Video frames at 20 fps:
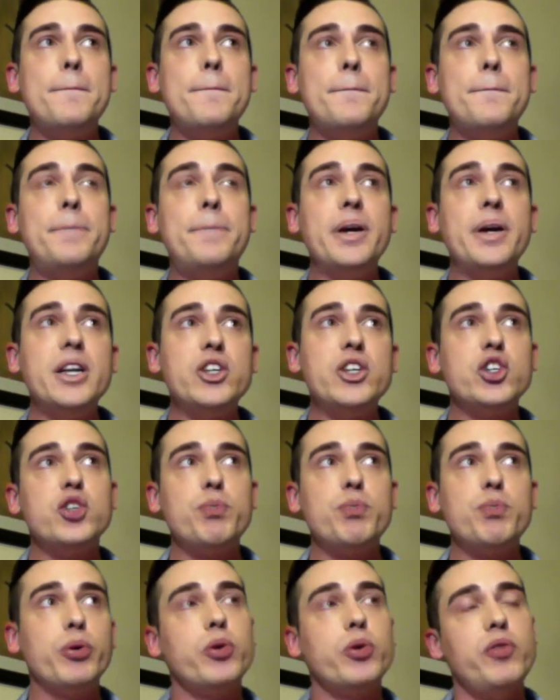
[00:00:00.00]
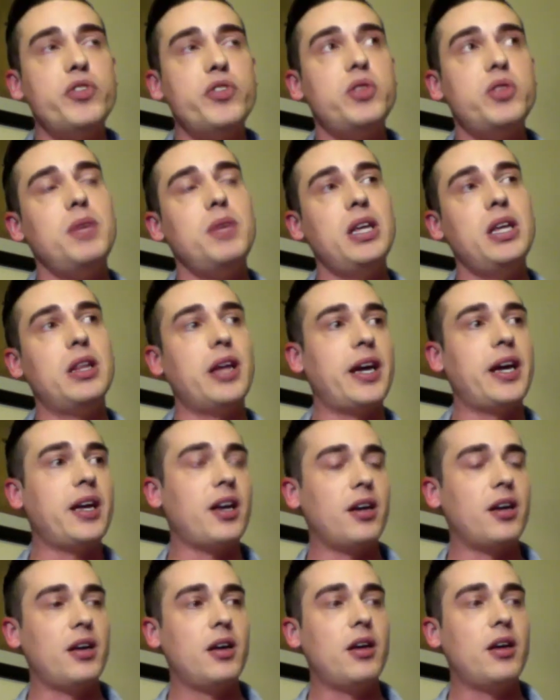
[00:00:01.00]
But it just proved to me like
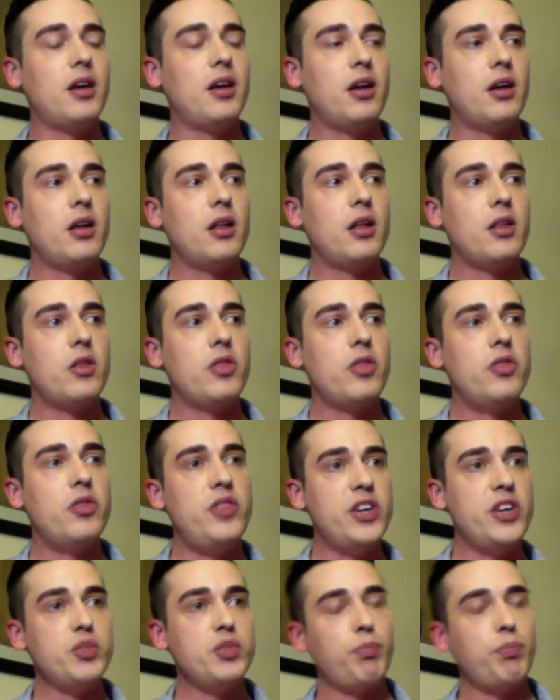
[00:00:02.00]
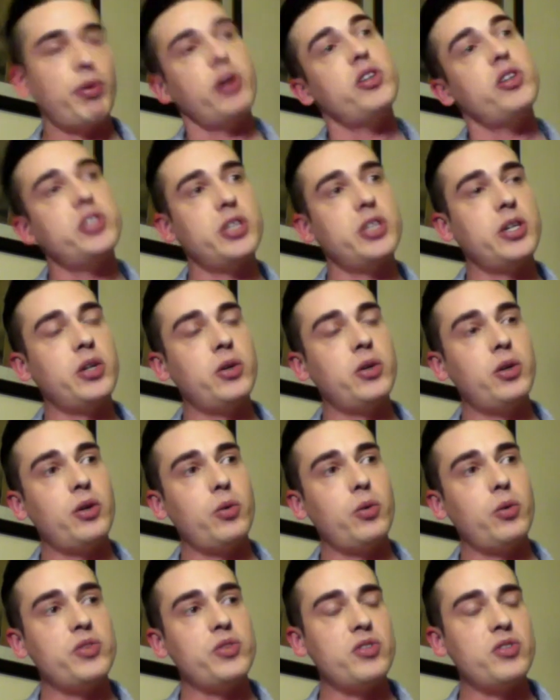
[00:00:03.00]
this person
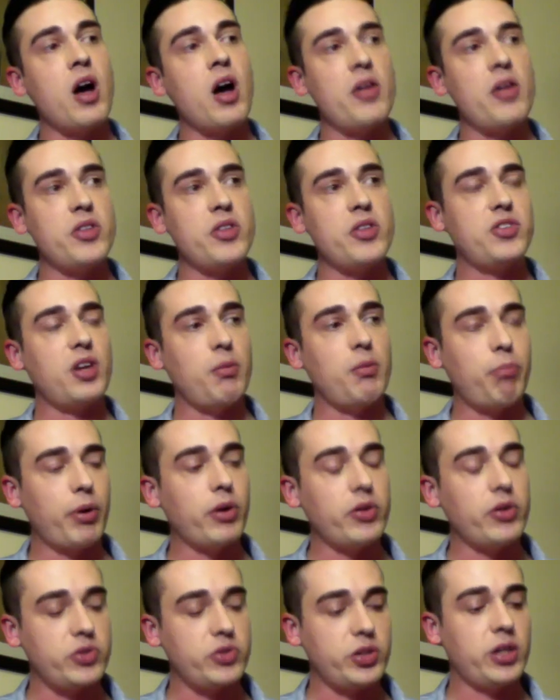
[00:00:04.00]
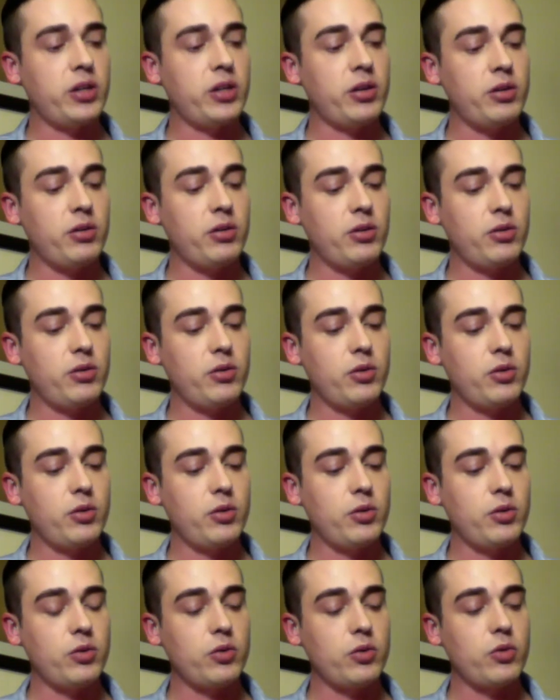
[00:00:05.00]
was not the same person
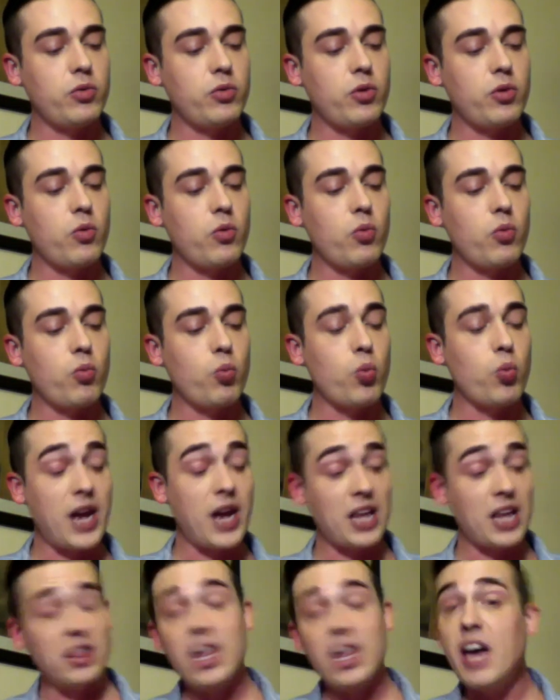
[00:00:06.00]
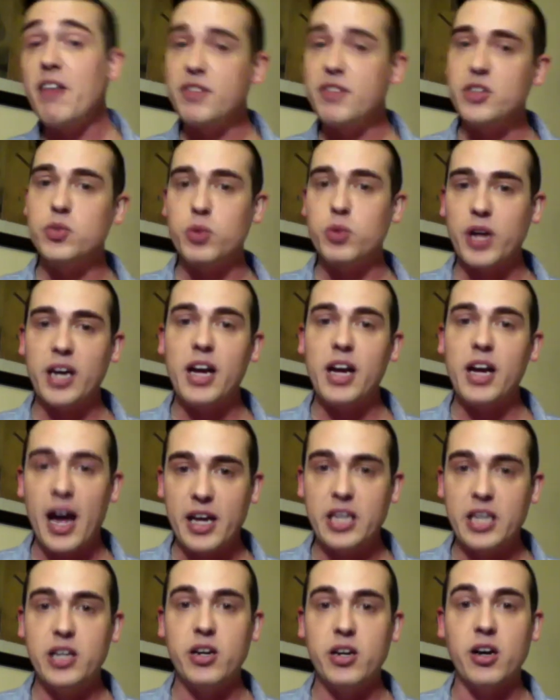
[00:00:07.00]
when I left as when I got
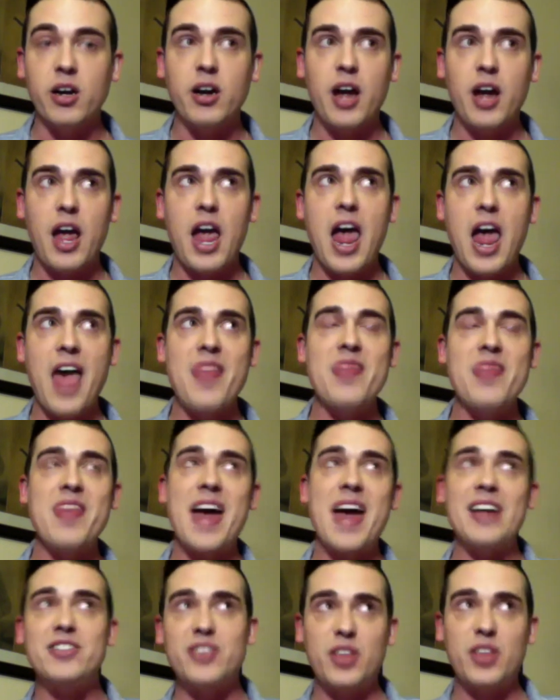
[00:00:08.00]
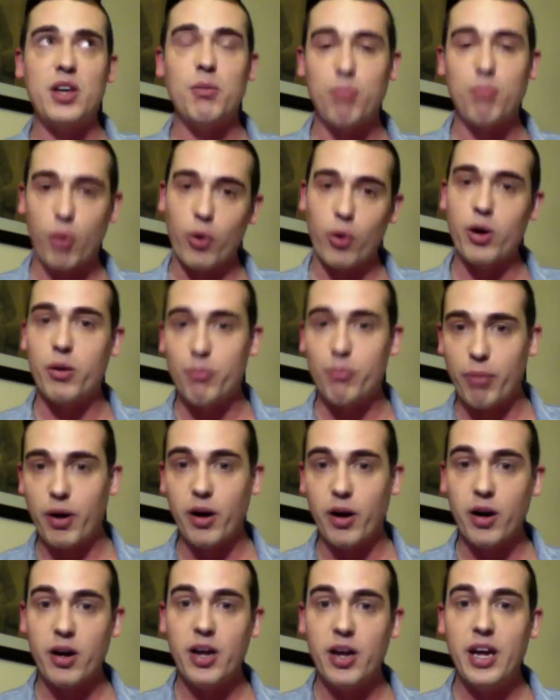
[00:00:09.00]
here. And that's the important
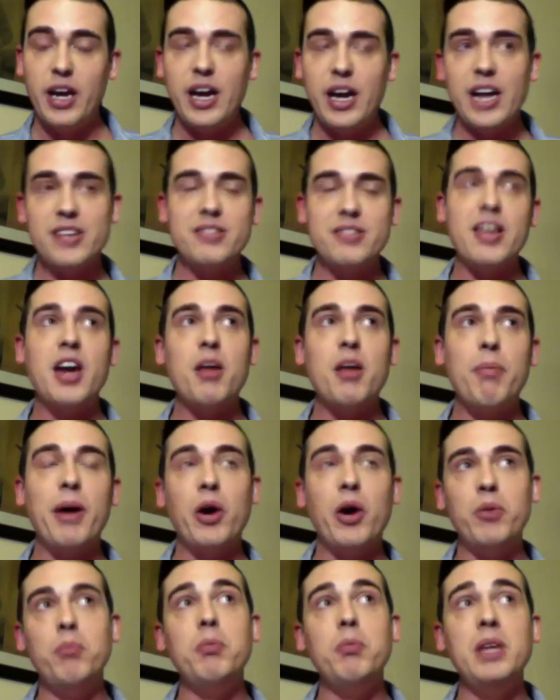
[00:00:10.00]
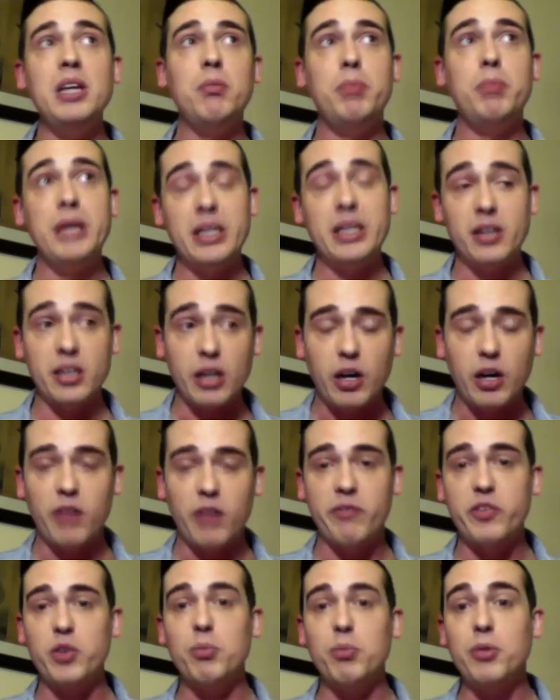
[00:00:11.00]
part. It's not about me being
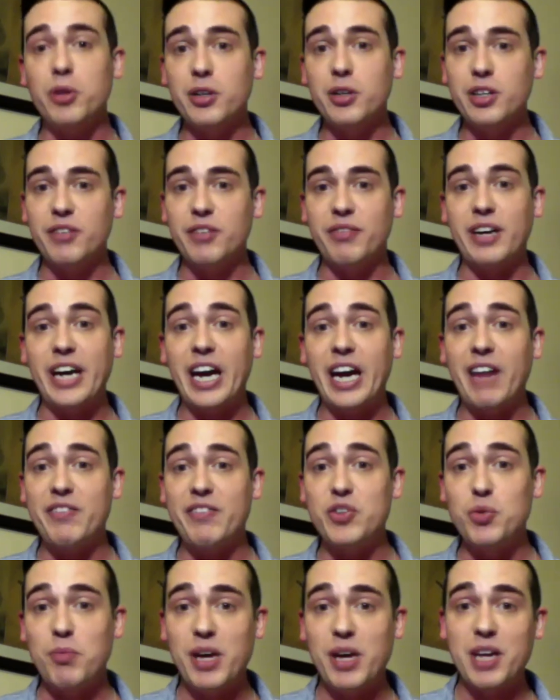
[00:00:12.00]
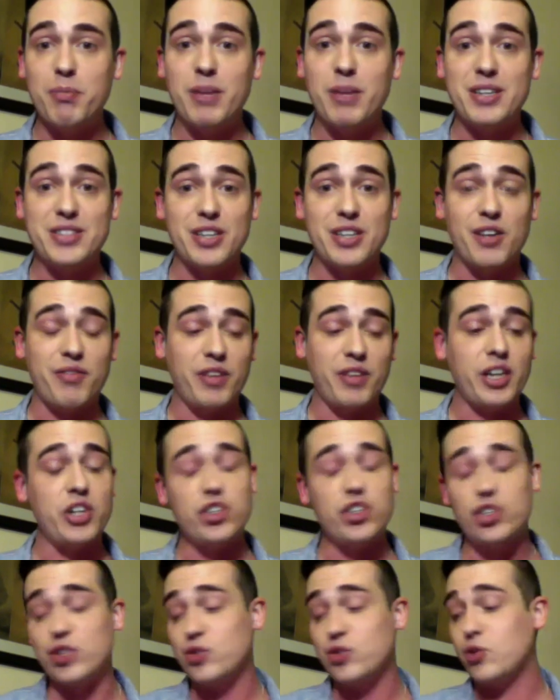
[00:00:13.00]
uncomfortable. If I have to make myself
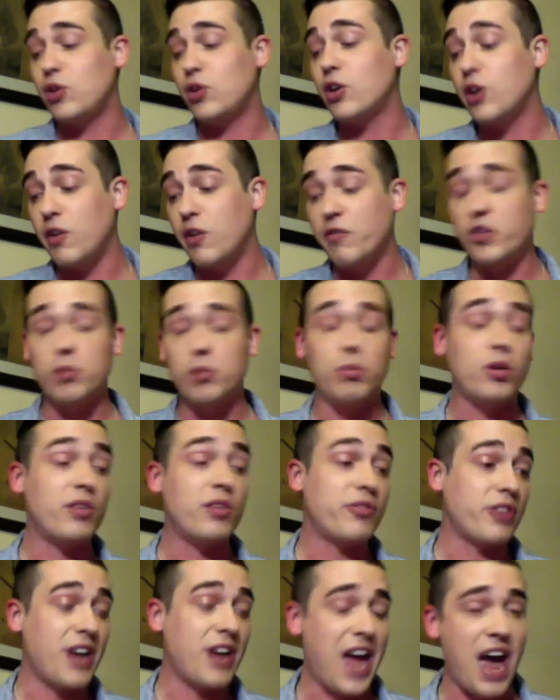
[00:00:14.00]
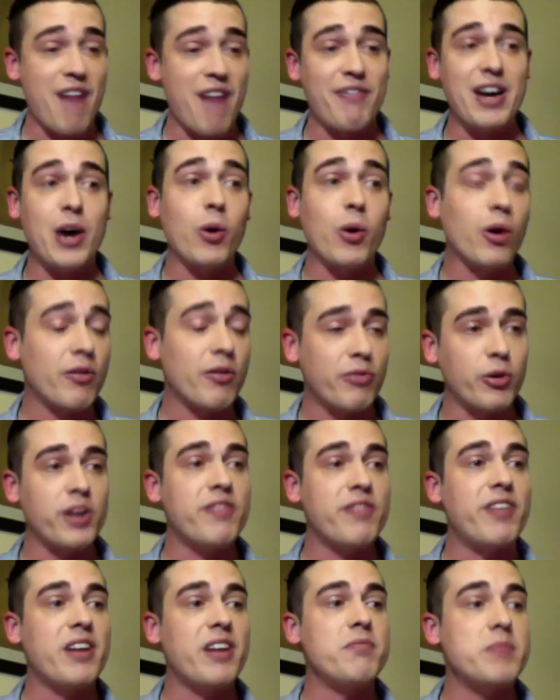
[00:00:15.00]
anxious or uncomfortable for a half hour,
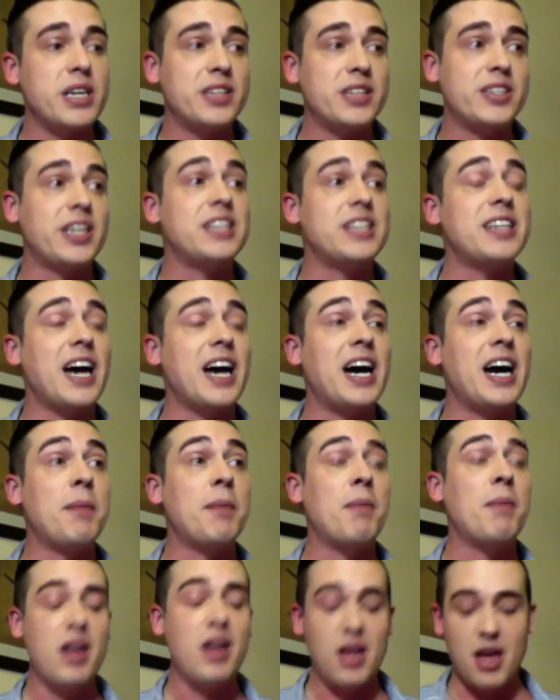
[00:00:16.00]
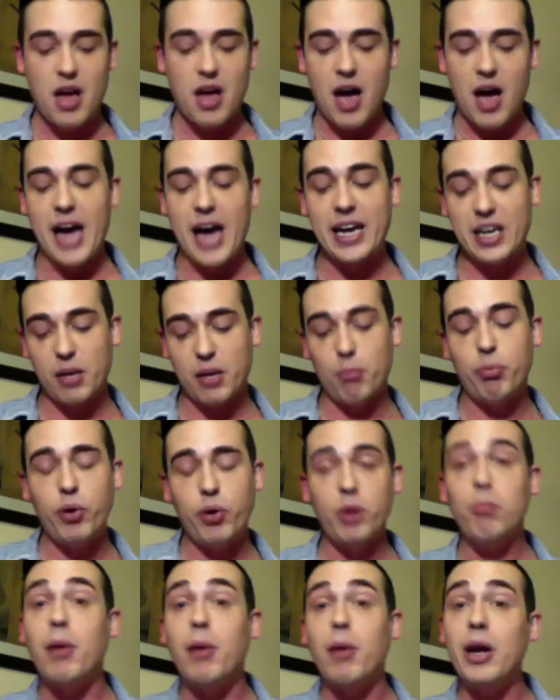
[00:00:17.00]
45 minutes at a time, I can put
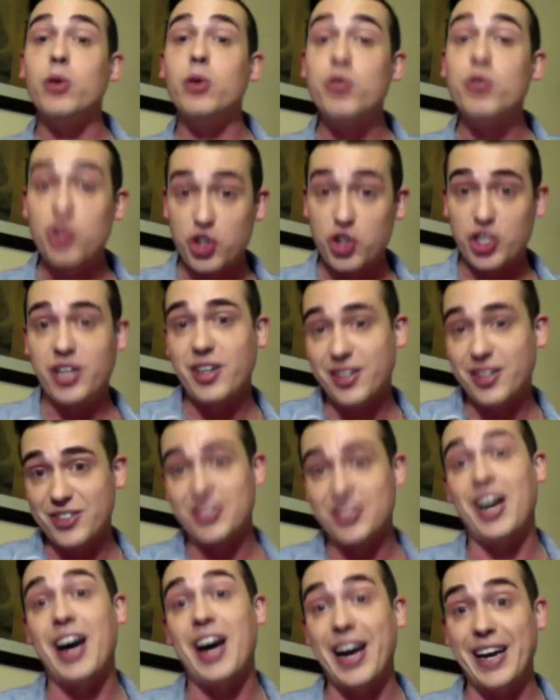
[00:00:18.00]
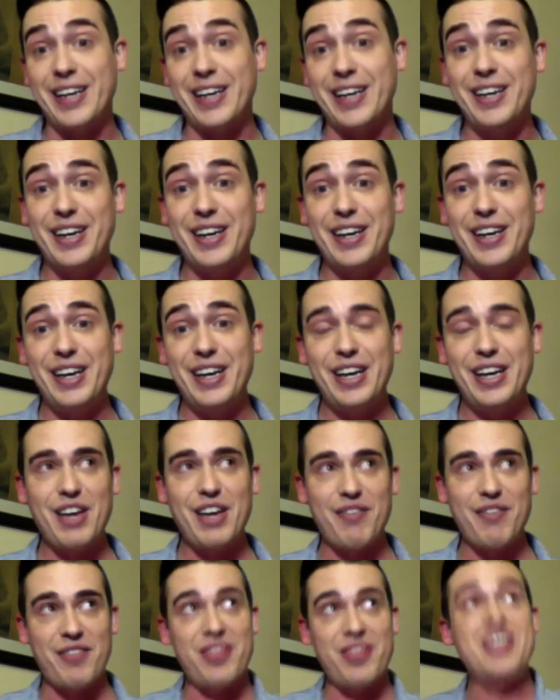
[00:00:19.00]
my own shit aside if
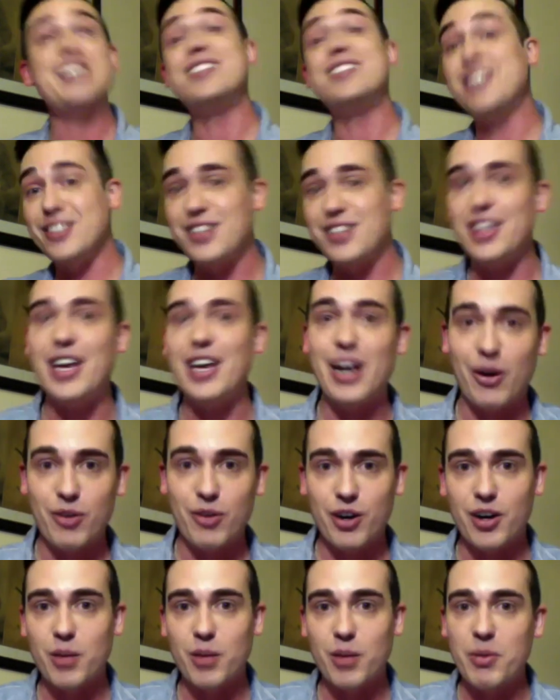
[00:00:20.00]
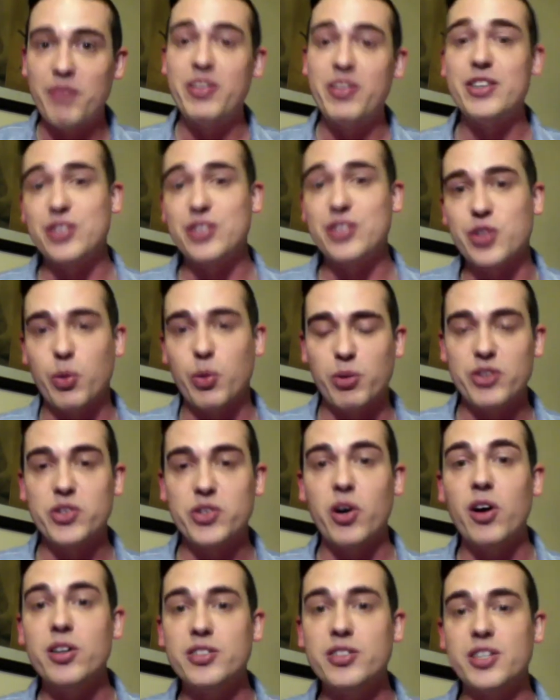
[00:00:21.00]
this is the outcome, if this is the
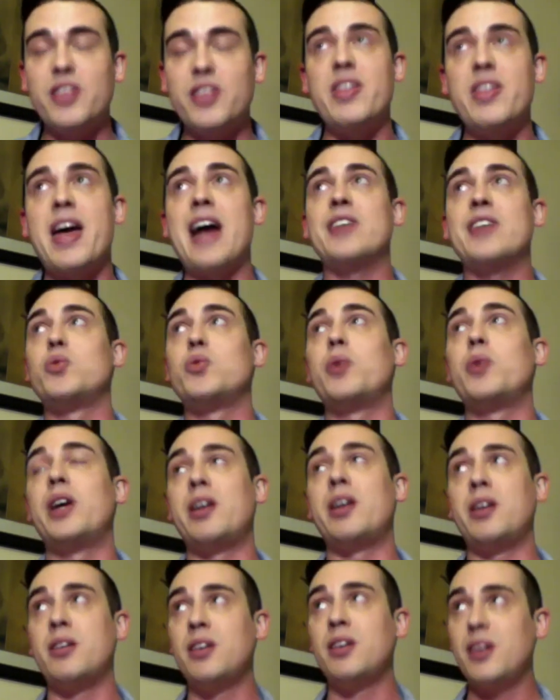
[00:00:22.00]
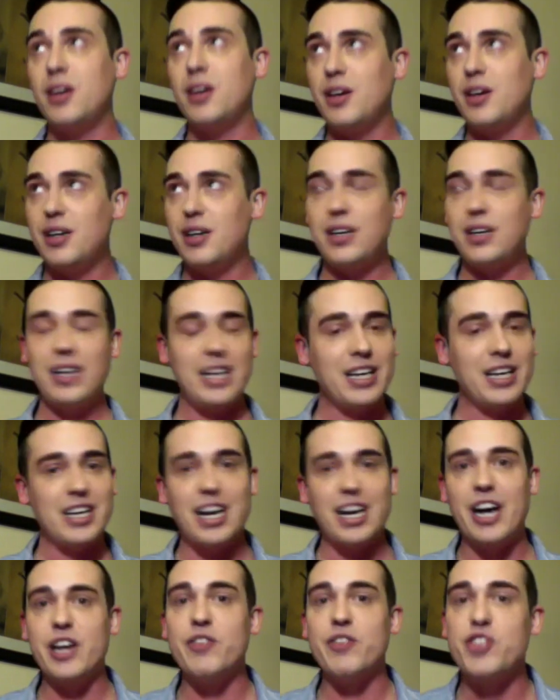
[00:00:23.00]
results. And that's when it
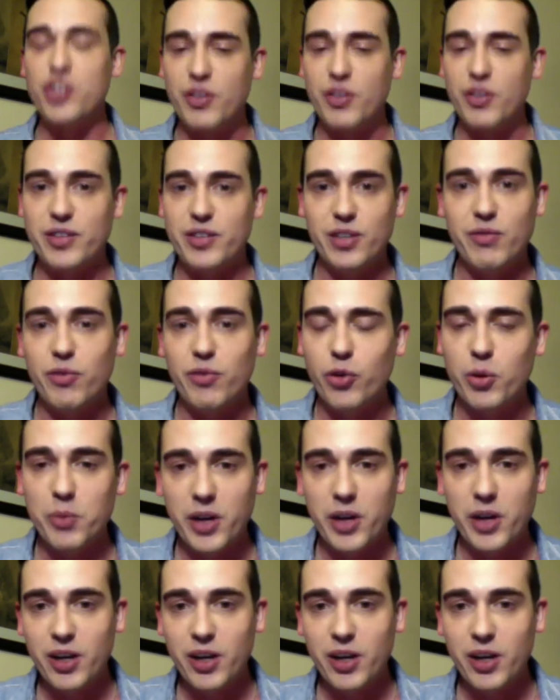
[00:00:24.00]
kind of shifted for me.